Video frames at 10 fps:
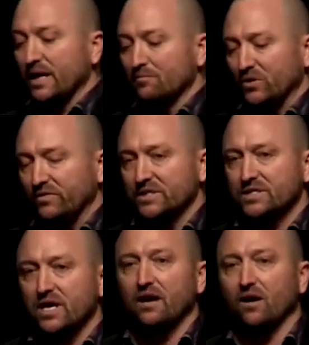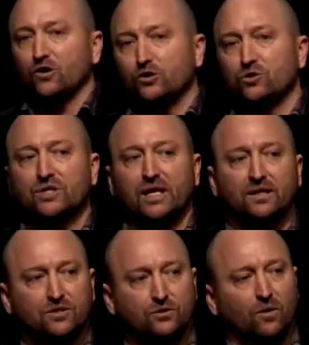movies are using
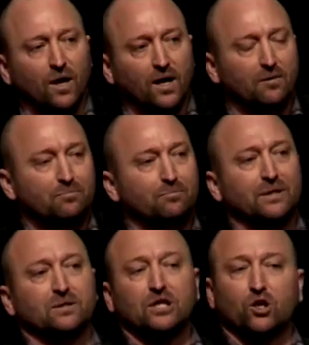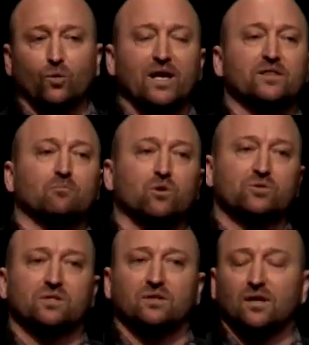to build and create the most
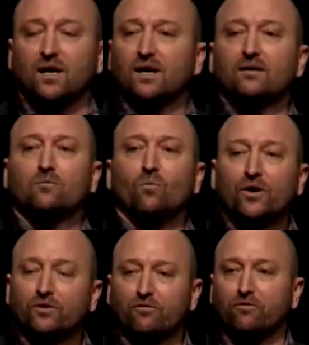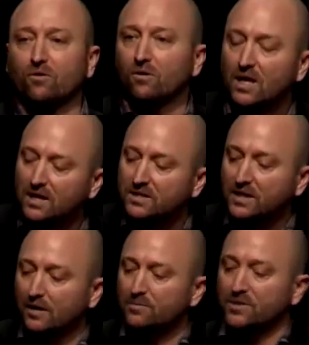wonderful
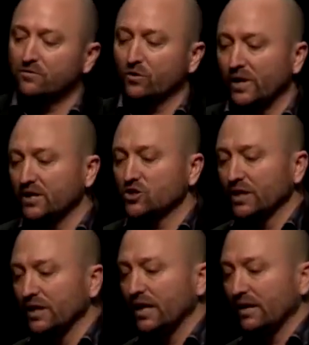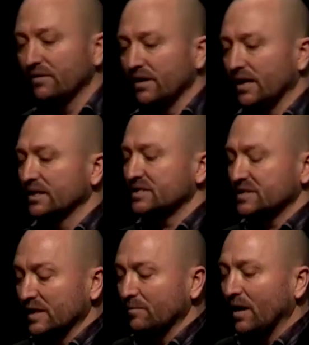types of creation in
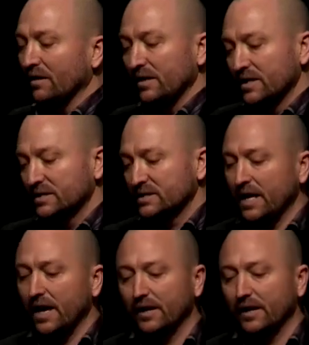cinema today.